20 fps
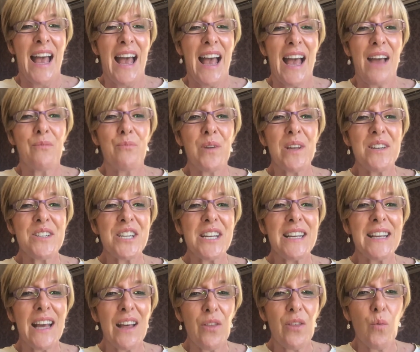And we
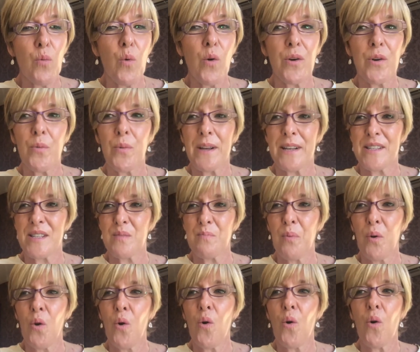together want to
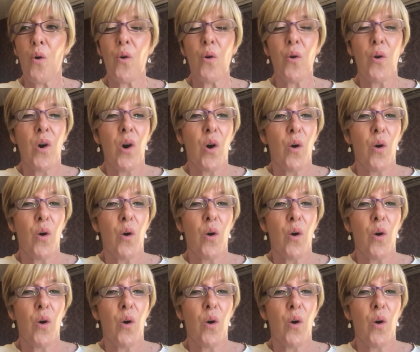explore